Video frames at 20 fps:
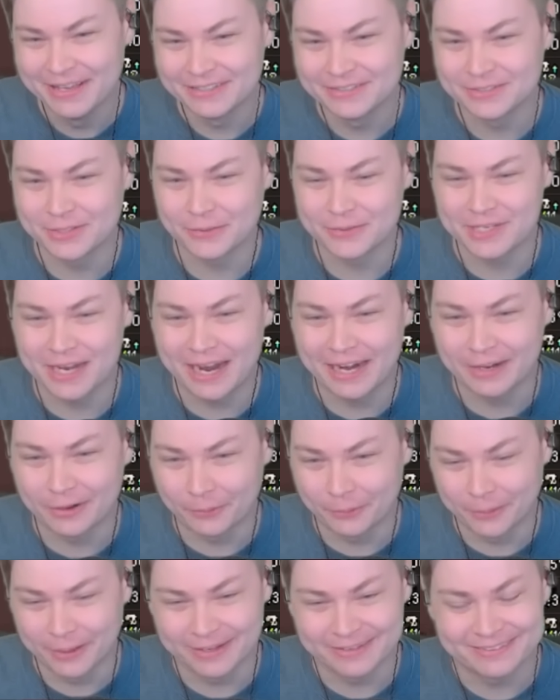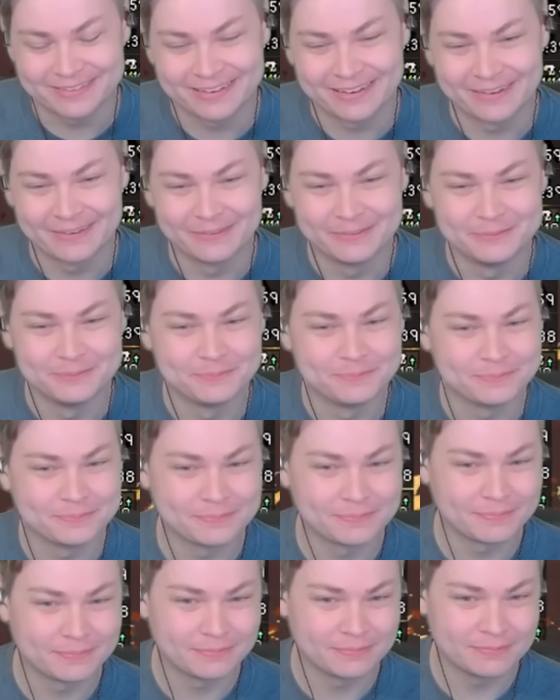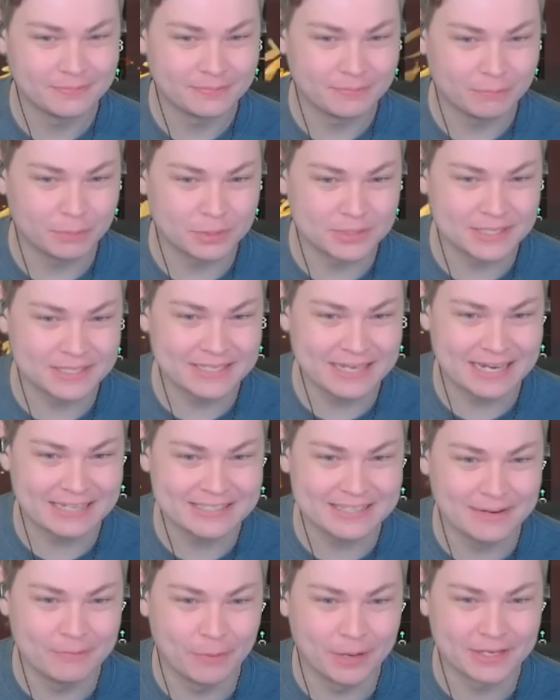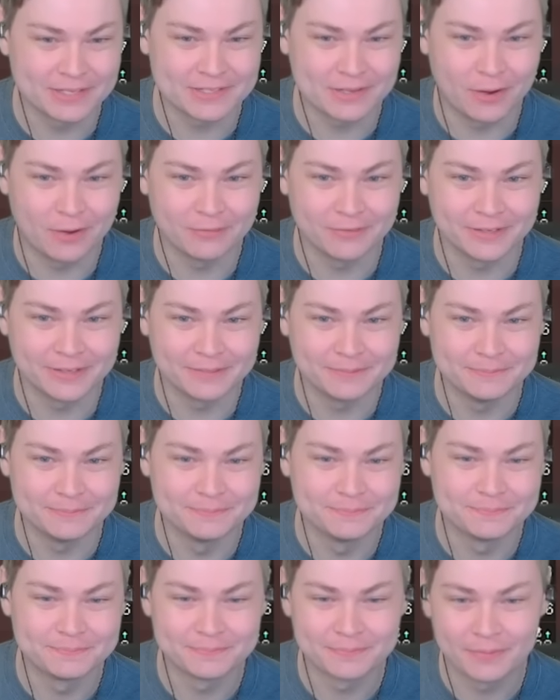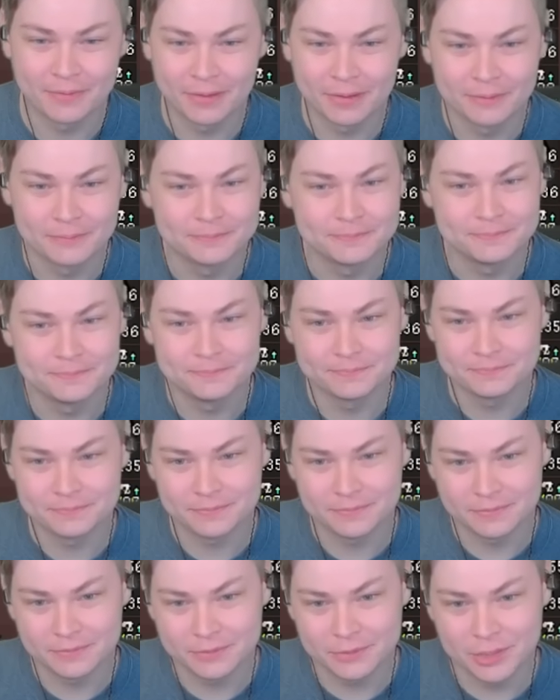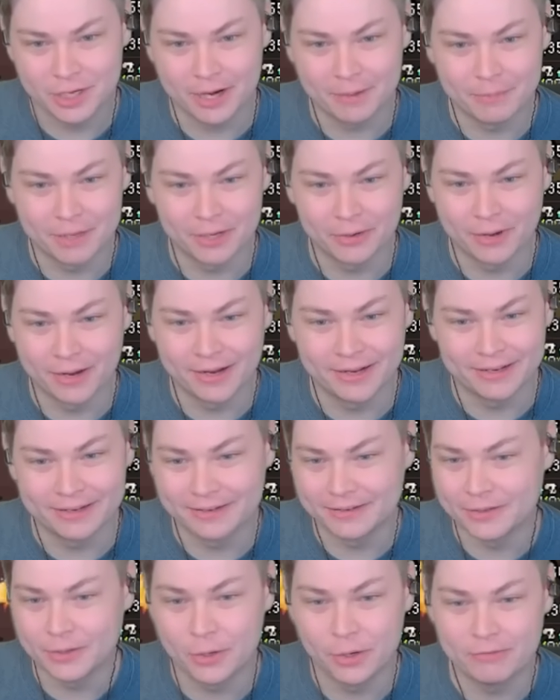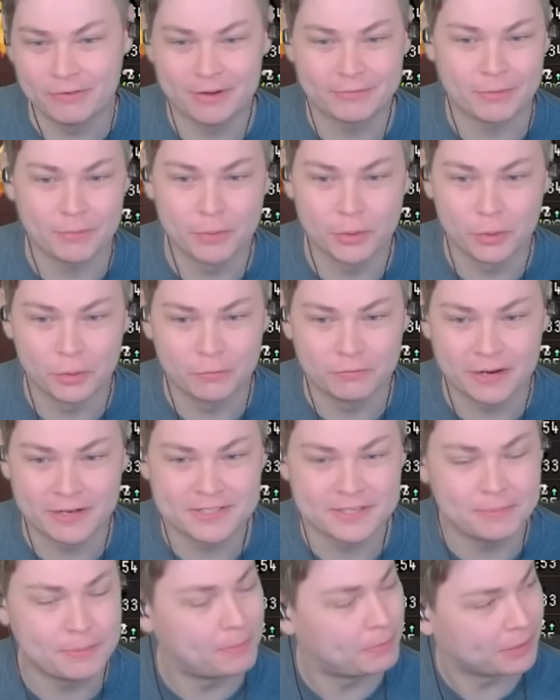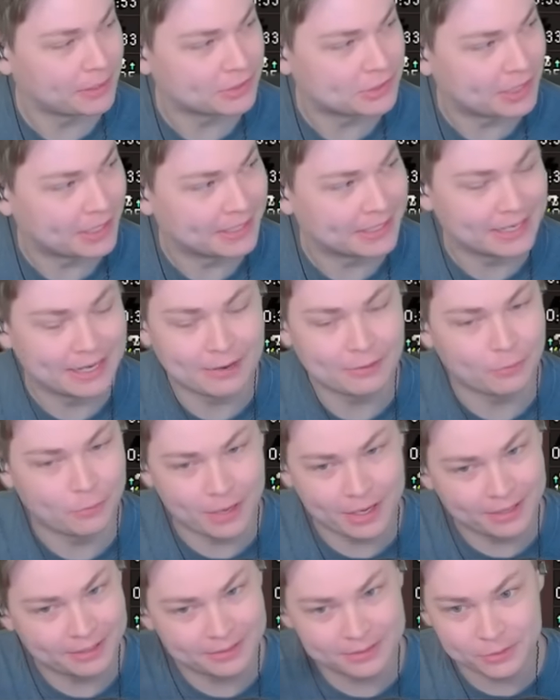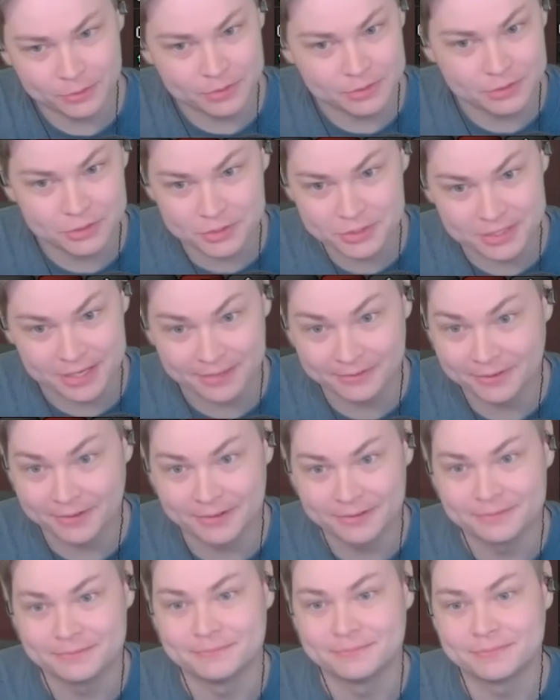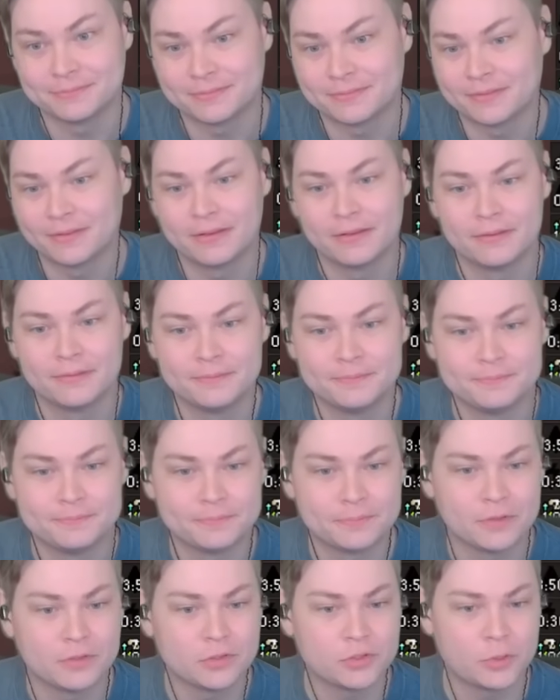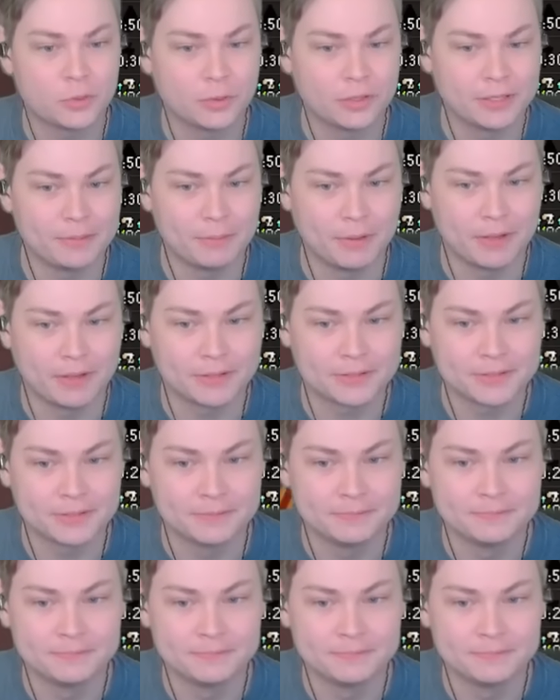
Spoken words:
So it's higher risk. But it's the exact same way to solve it. Giant meteorite. You don't even have to move. I see people like trying to get out of the way. You can just stand there. Totally blocked.